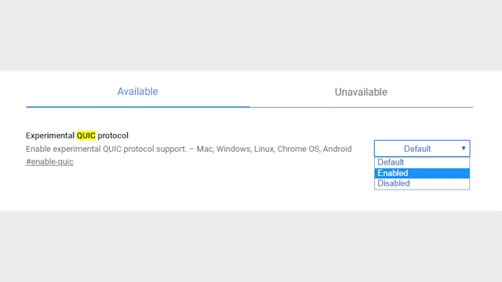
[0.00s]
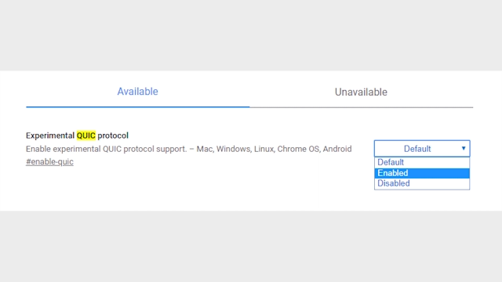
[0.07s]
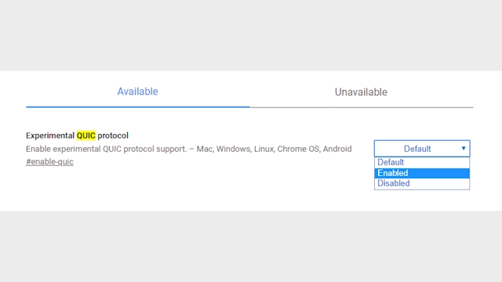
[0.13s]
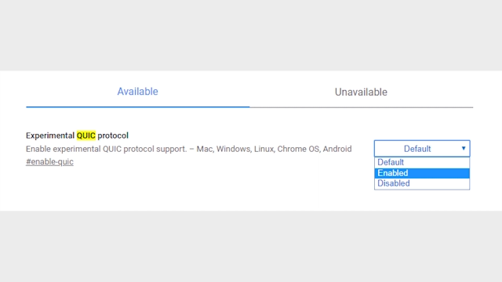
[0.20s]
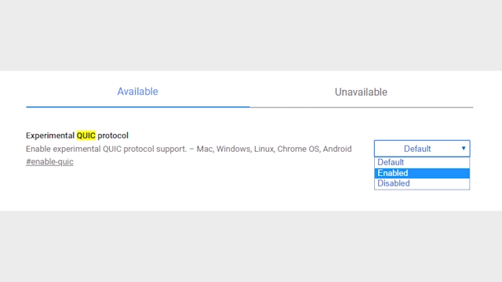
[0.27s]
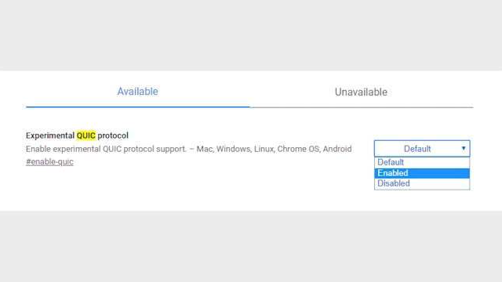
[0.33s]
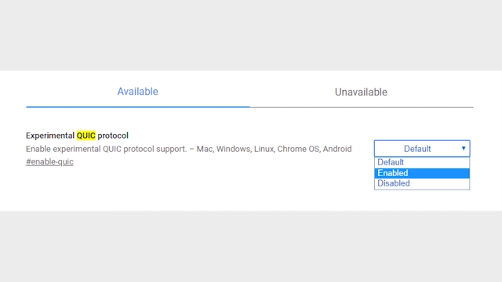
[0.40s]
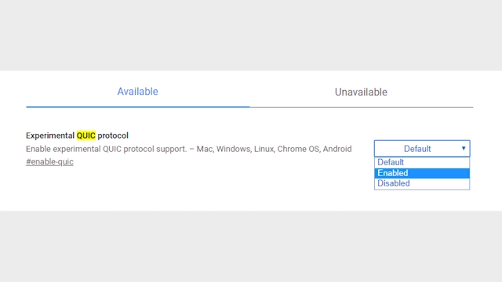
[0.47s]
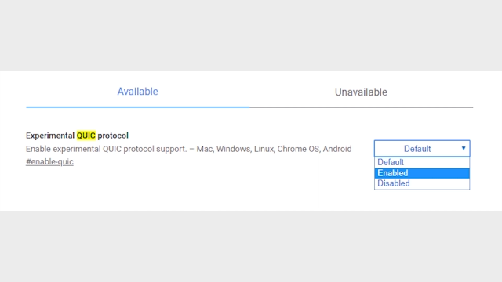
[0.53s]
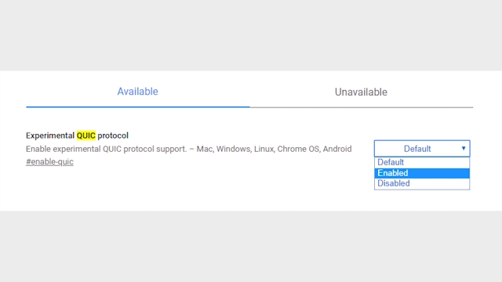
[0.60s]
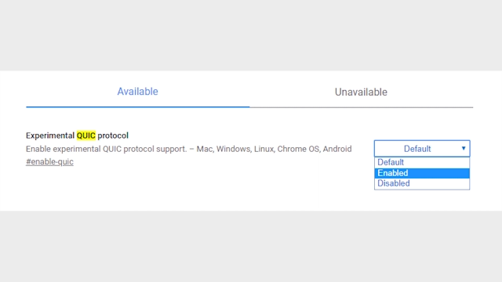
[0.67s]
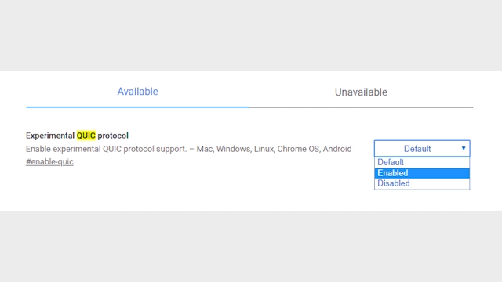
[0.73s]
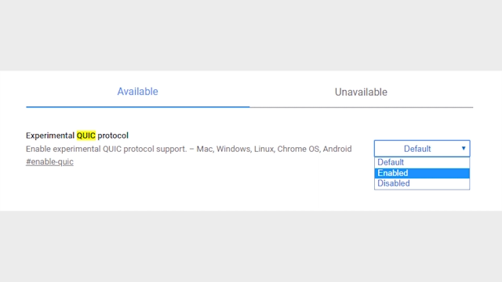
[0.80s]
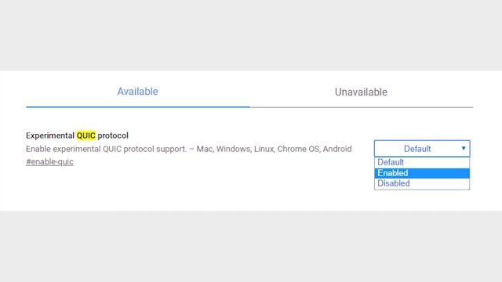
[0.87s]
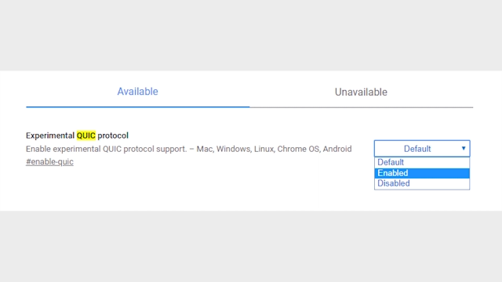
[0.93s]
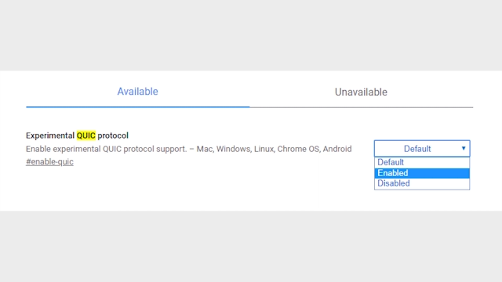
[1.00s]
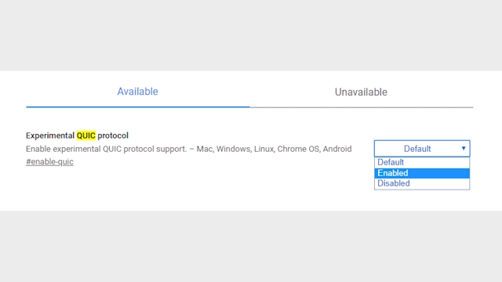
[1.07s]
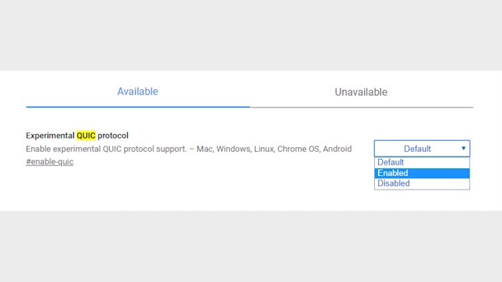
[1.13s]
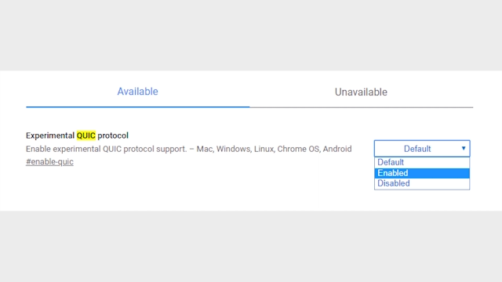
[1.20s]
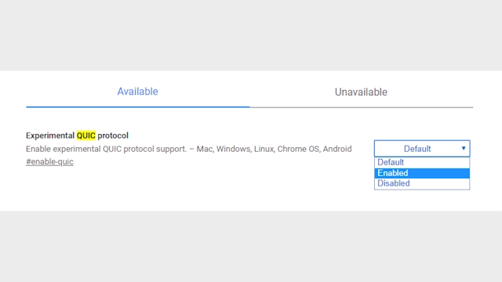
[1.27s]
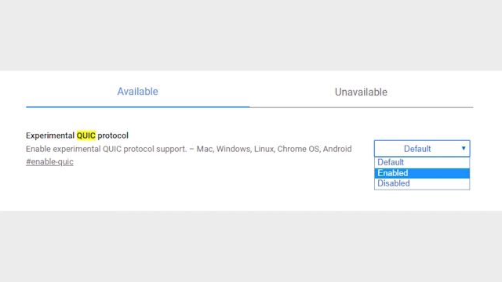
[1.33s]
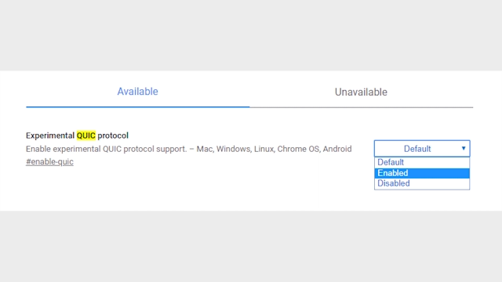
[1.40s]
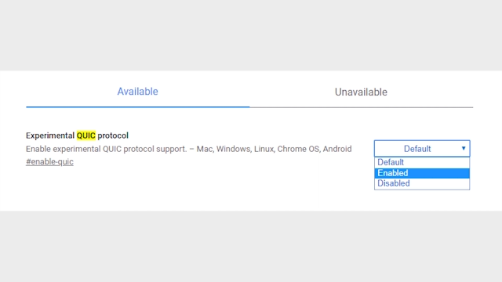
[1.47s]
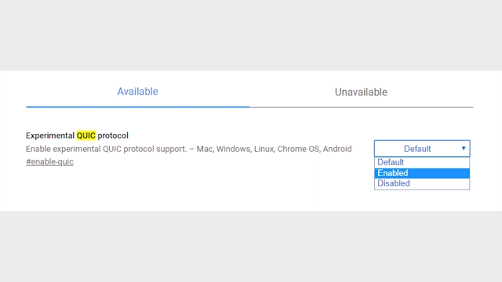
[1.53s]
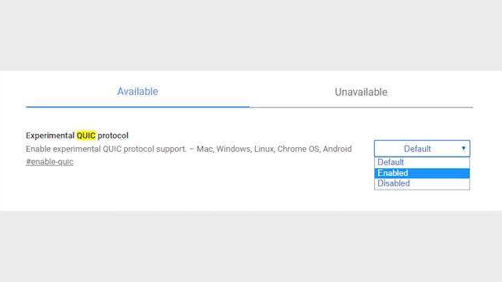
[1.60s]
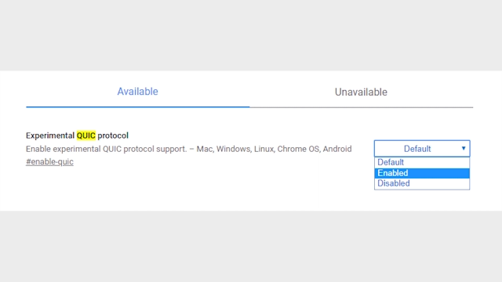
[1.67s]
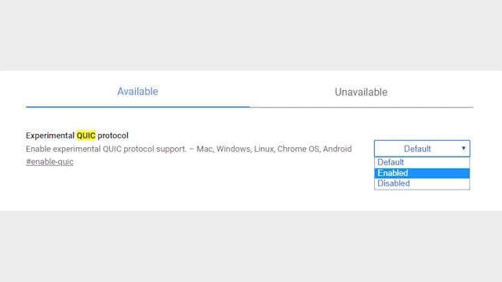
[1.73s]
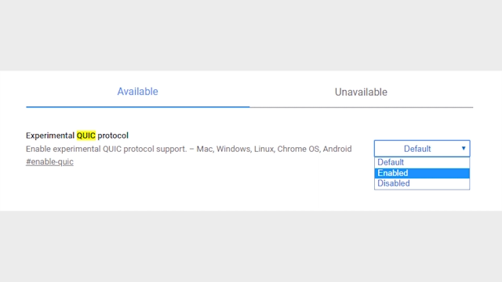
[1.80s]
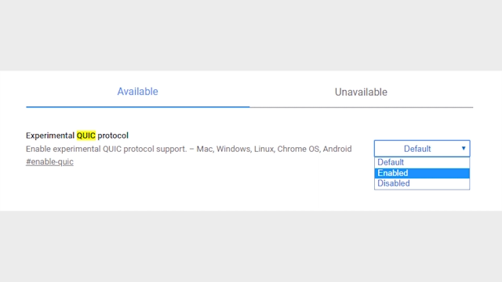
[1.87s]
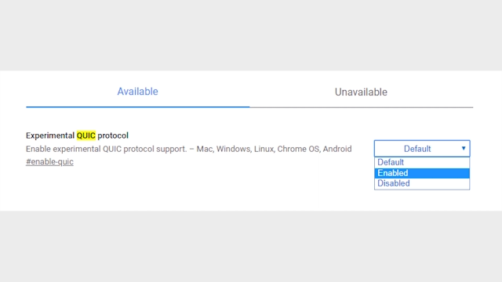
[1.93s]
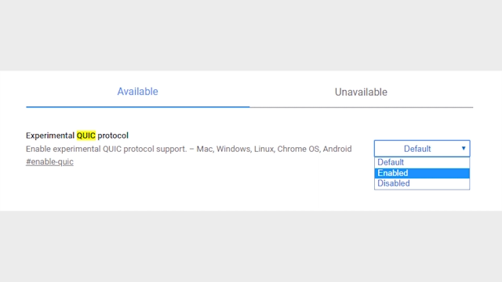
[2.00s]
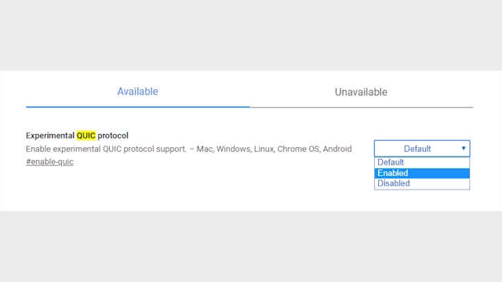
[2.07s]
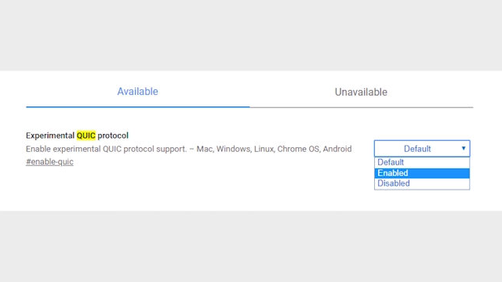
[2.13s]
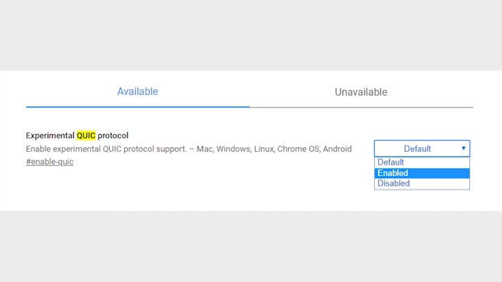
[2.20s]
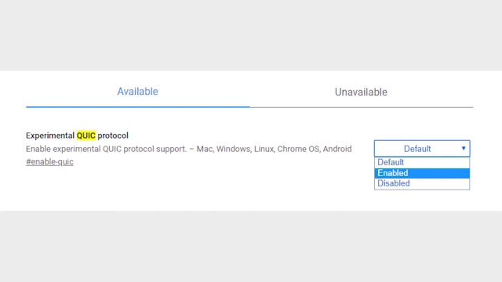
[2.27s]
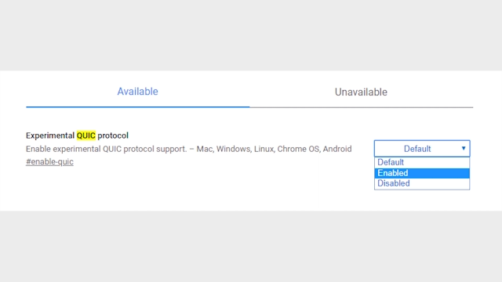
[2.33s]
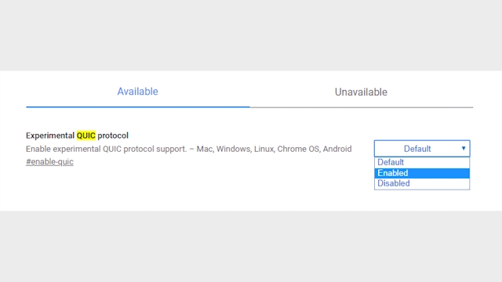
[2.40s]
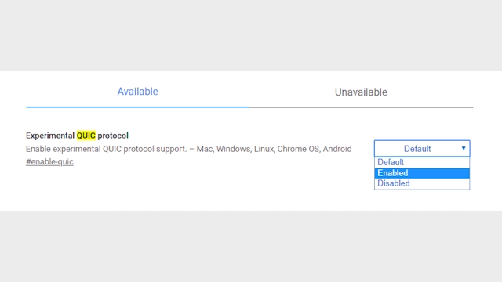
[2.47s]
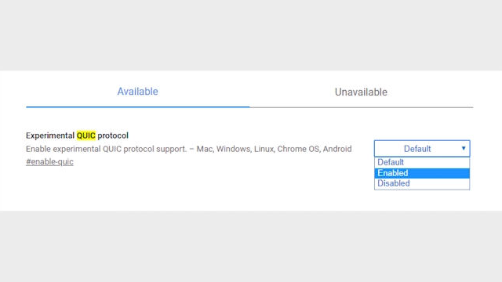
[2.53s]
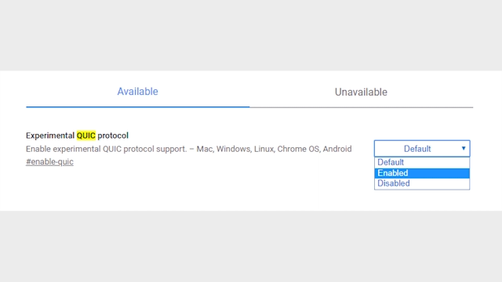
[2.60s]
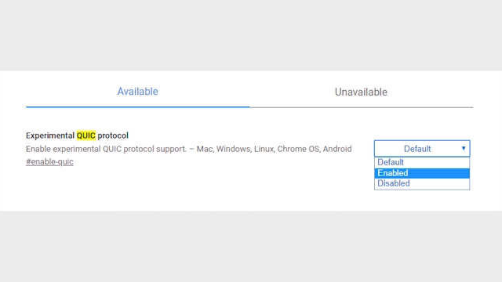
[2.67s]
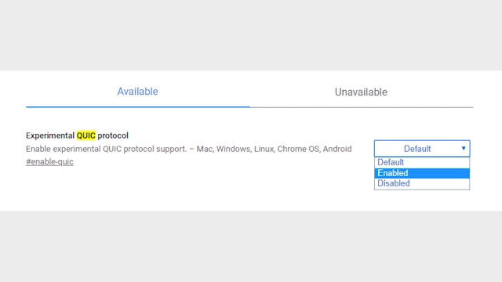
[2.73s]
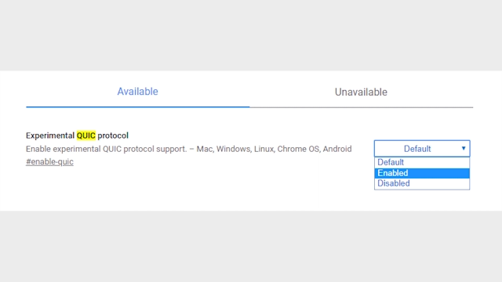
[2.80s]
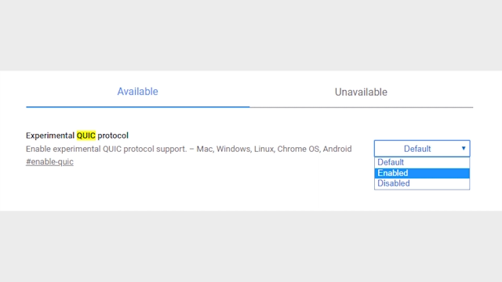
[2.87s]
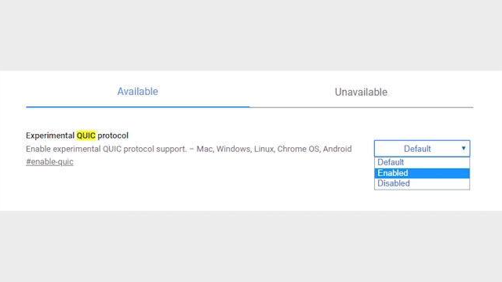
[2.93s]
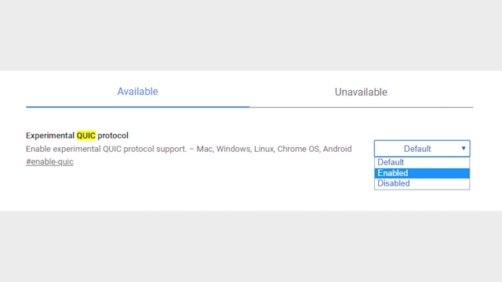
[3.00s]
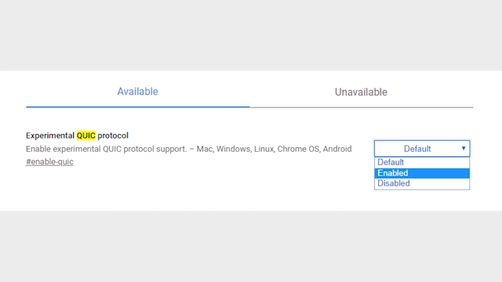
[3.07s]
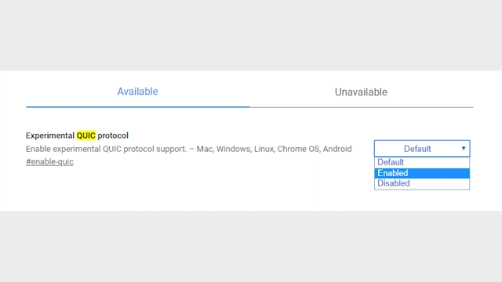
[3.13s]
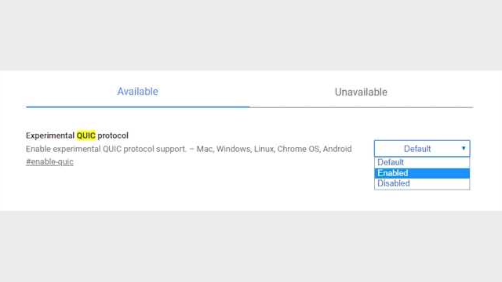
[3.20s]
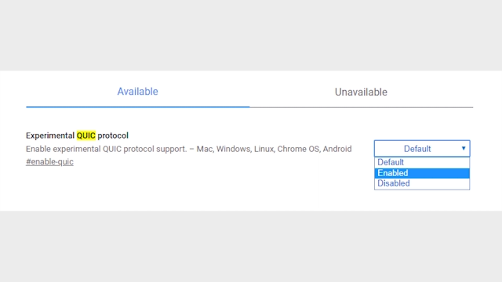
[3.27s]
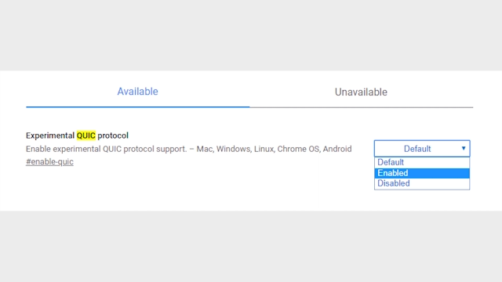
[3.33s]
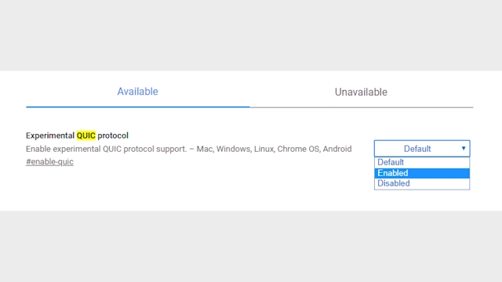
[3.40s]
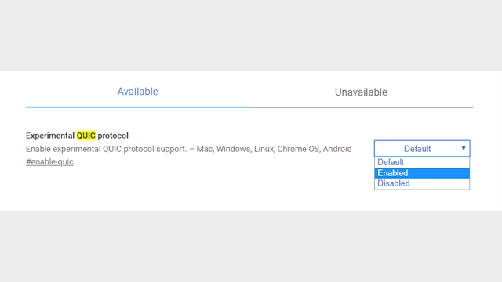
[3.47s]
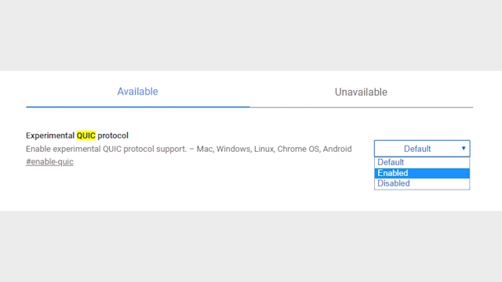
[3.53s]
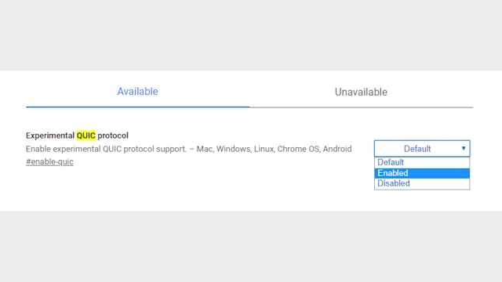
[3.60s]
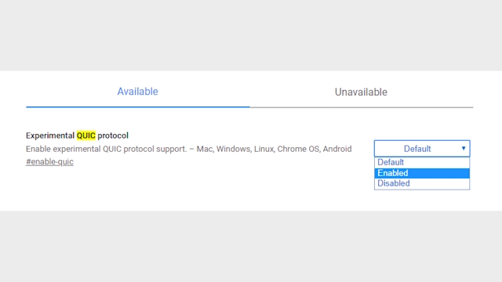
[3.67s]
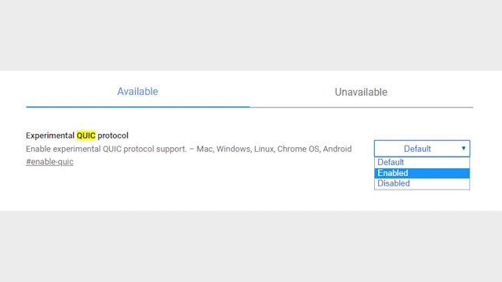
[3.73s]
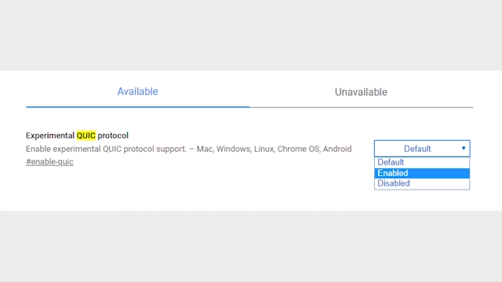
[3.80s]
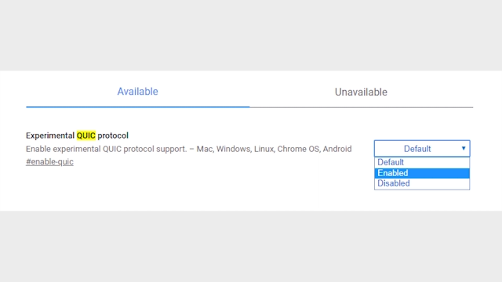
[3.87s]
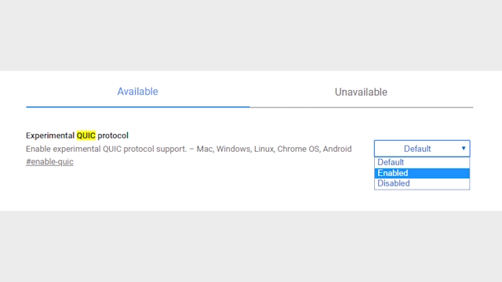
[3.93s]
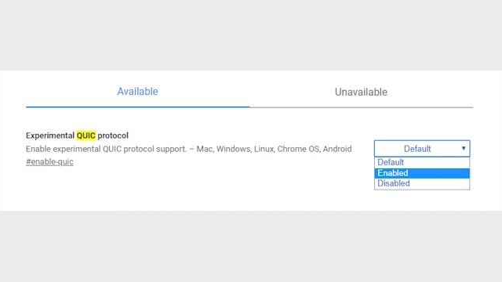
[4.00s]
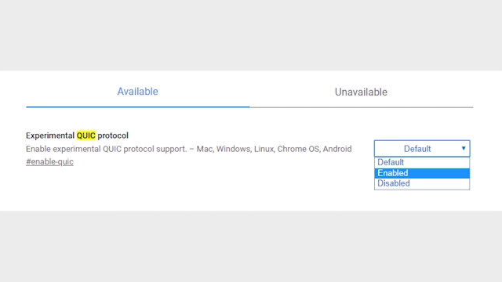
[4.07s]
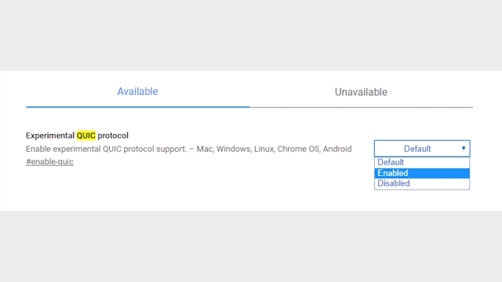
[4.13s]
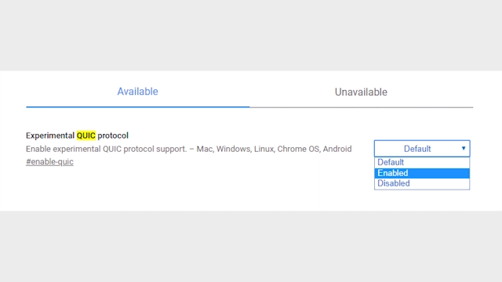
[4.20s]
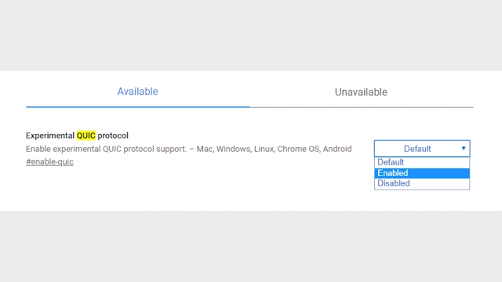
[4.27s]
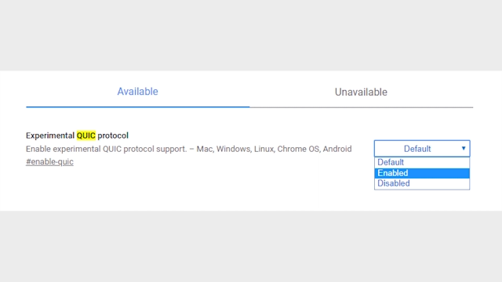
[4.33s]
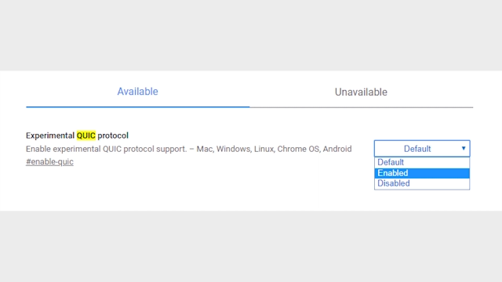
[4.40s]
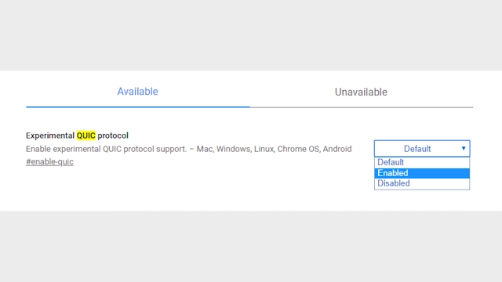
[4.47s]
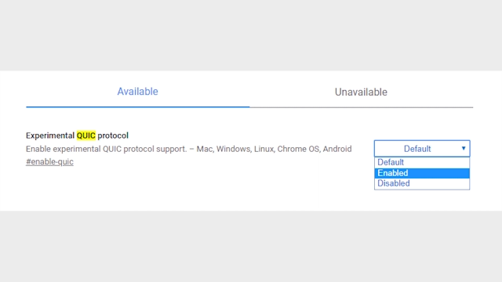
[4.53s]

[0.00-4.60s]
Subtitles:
No face is visible, so there are no lips to read.